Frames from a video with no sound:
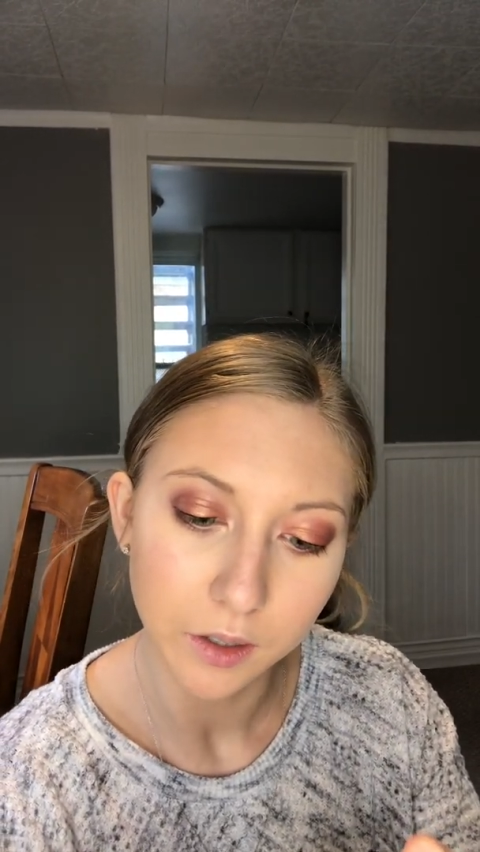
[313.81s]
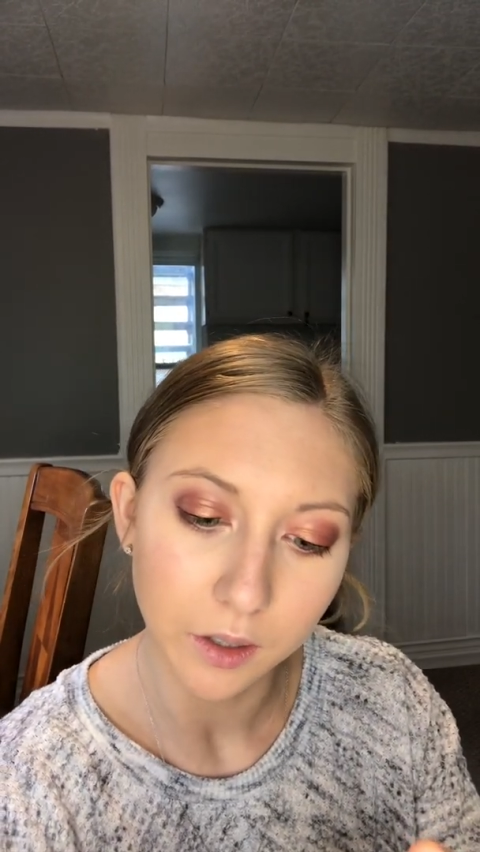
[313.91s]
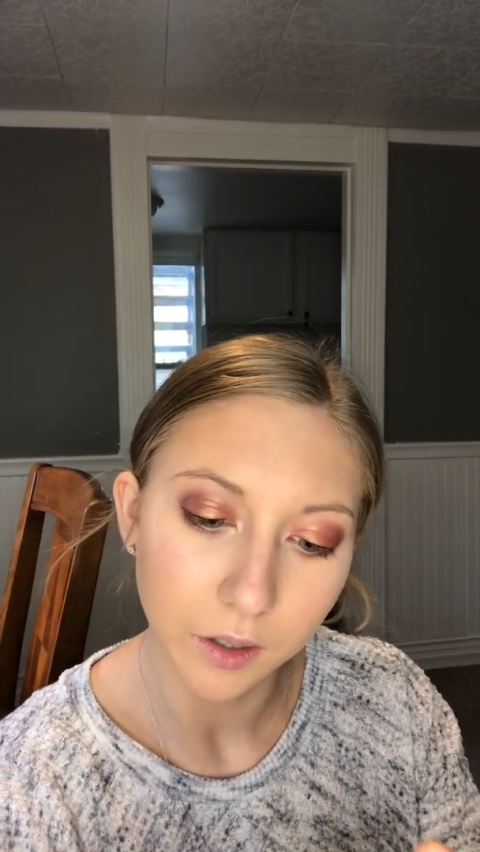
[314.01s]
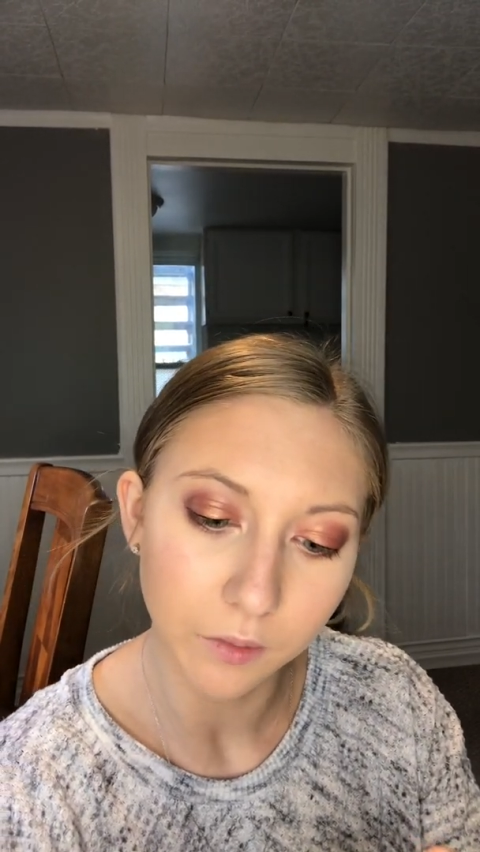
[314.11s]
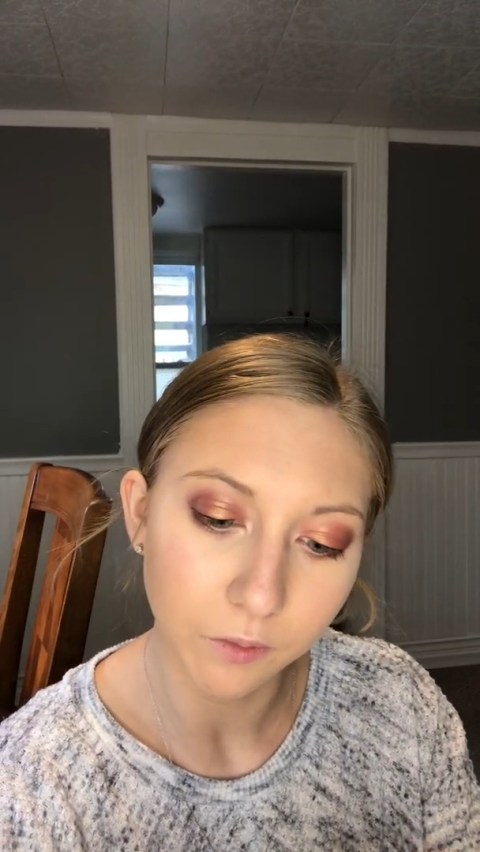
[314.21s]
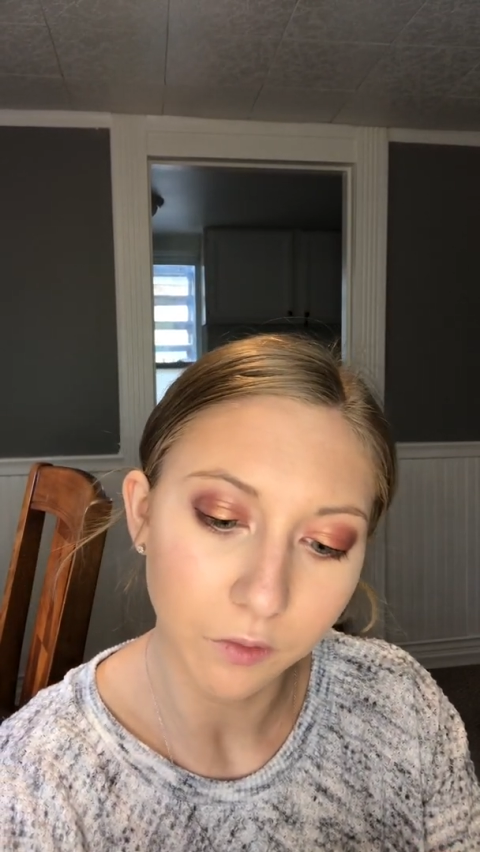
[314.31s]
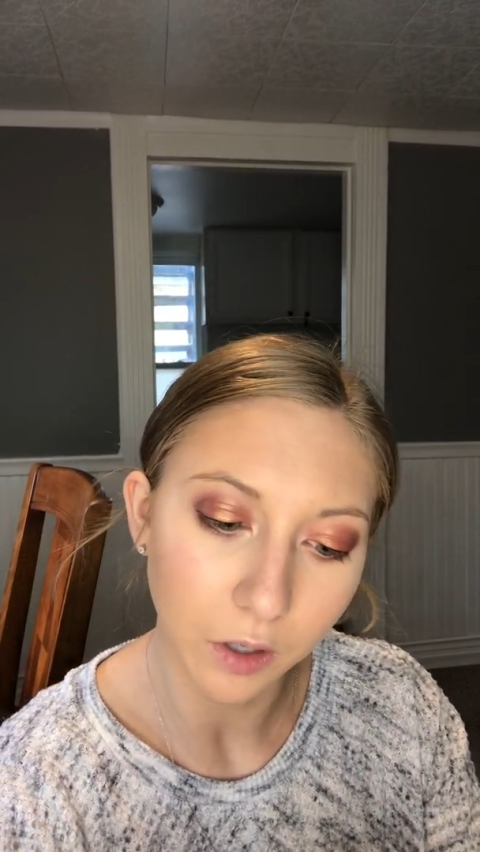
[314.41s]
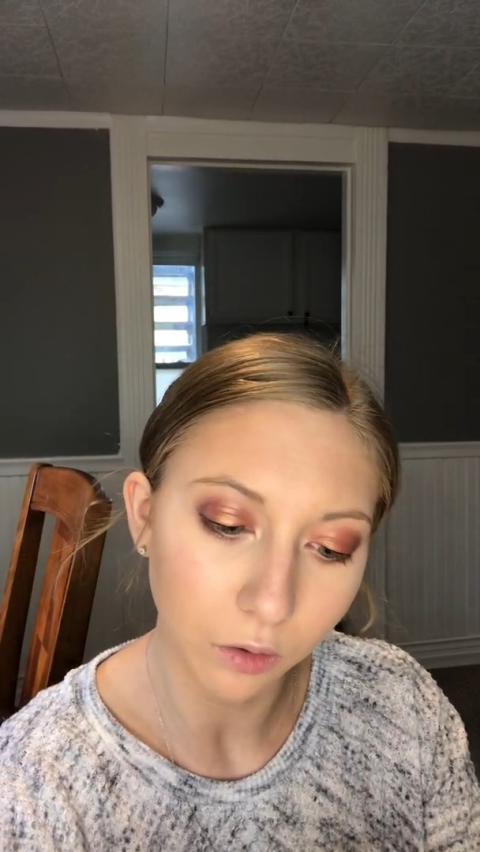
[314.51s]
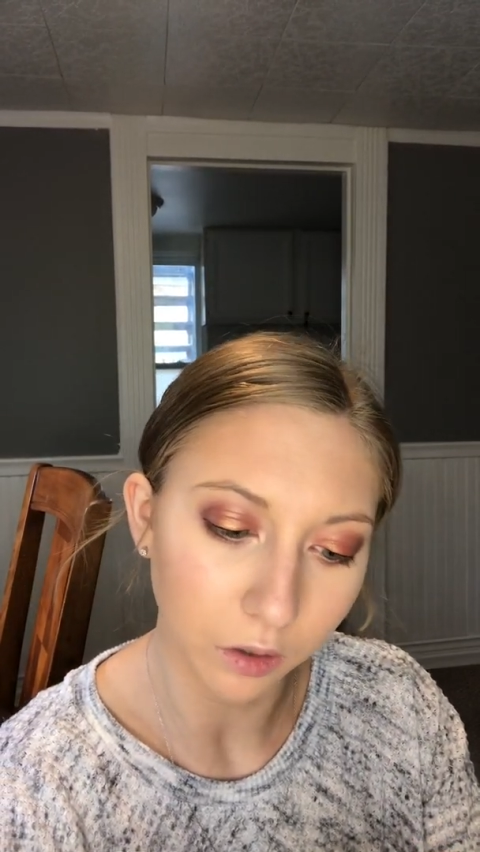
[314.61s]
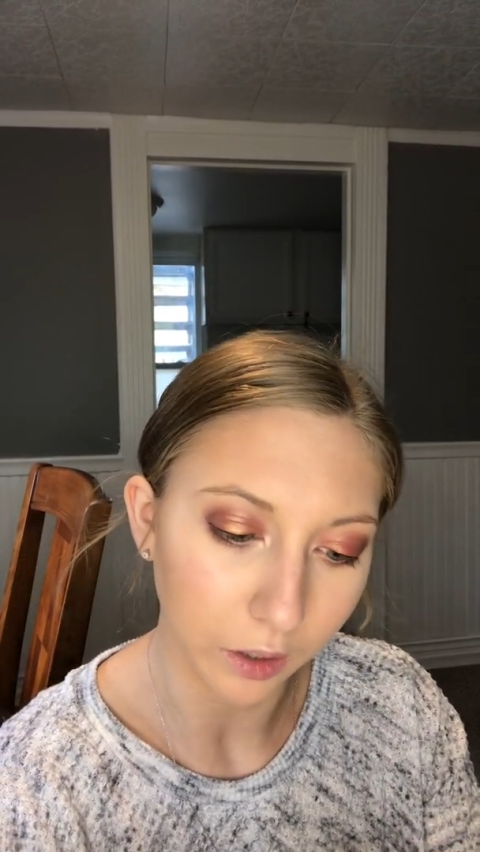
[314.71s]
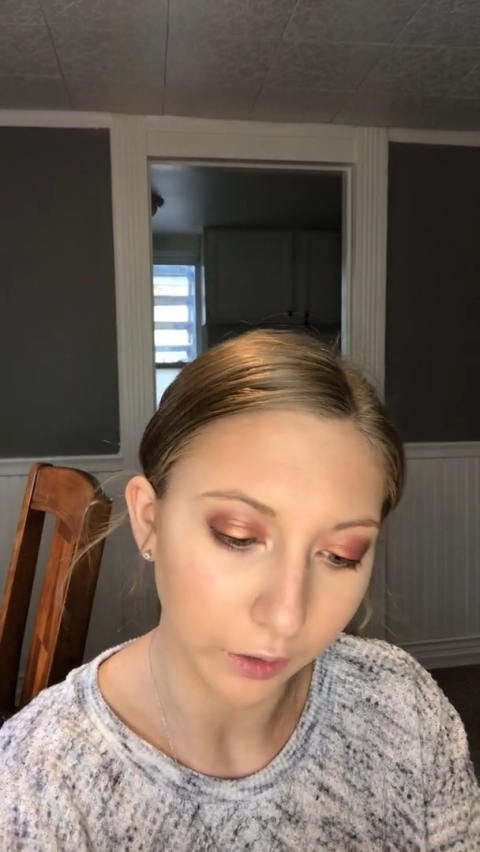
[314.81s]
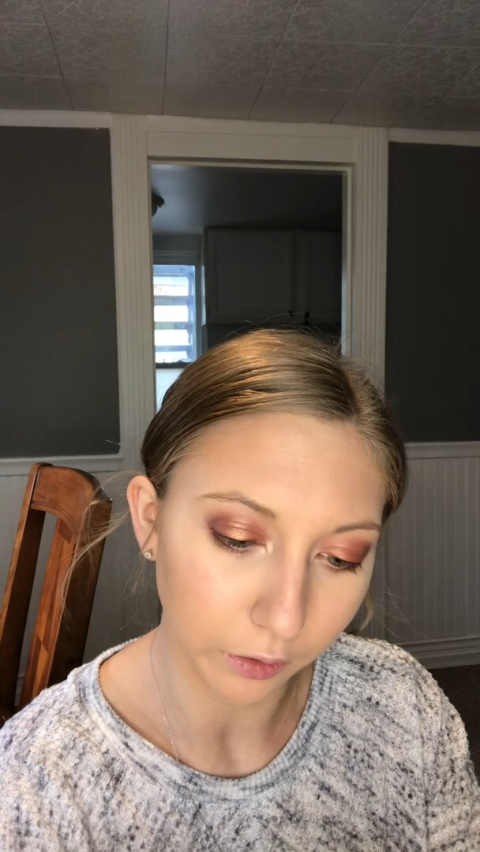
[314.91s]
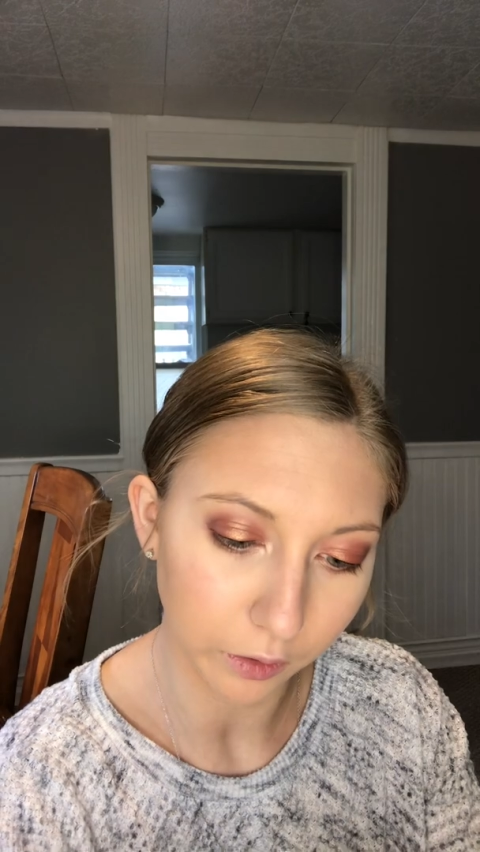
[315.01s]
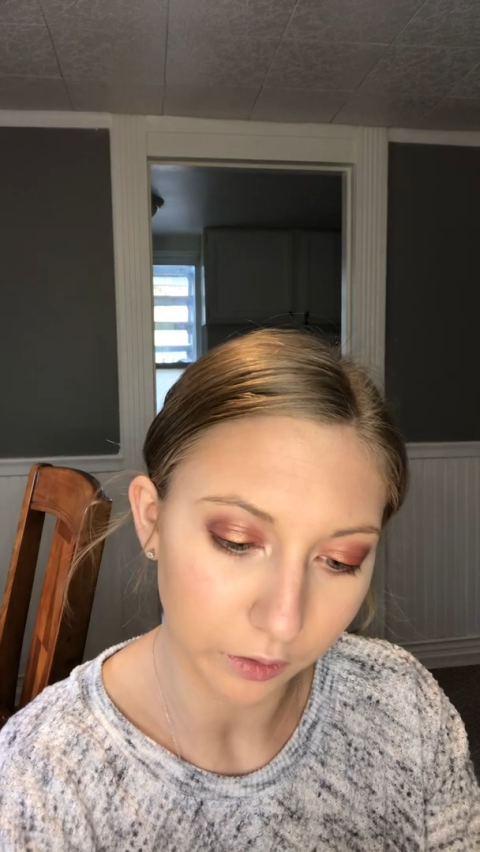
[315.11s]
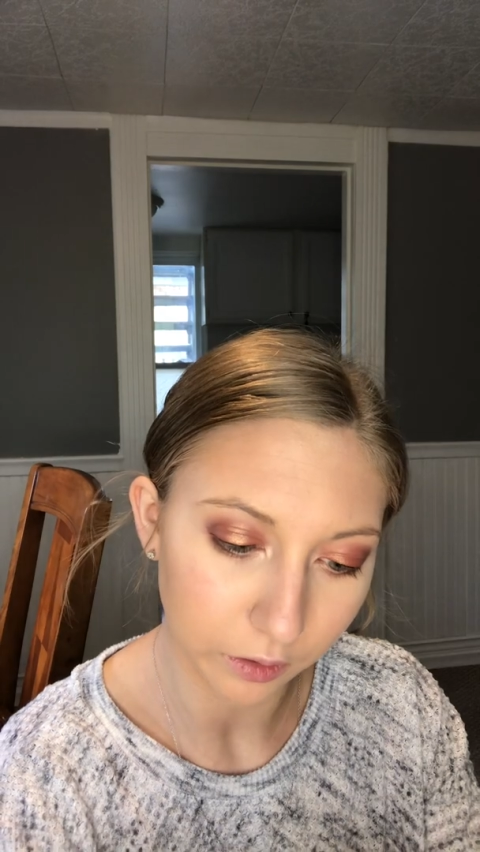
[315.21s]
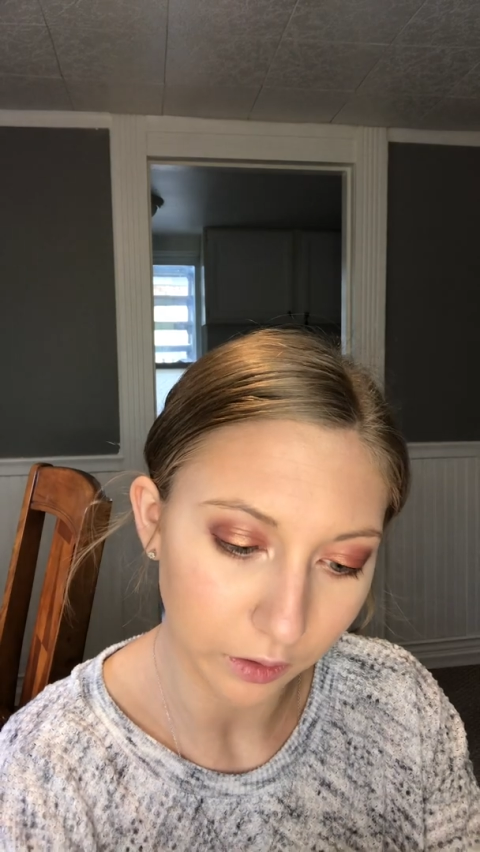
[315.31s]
It Felt liner